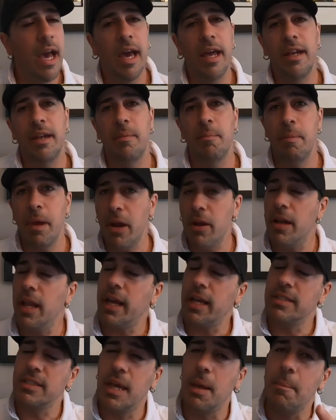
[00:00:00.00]
And Marin,
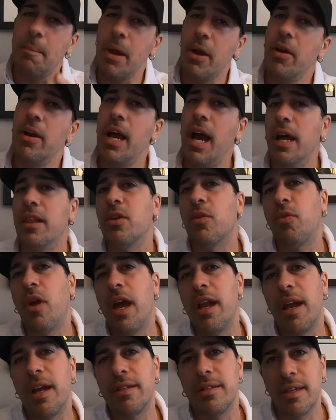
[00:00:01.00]
like I said, Marin had the
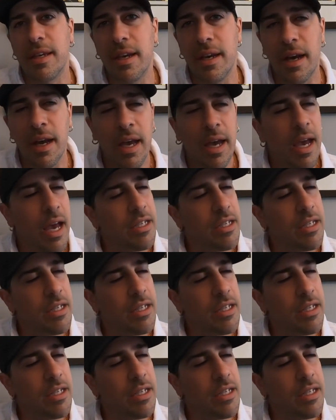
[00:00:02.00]
right idea.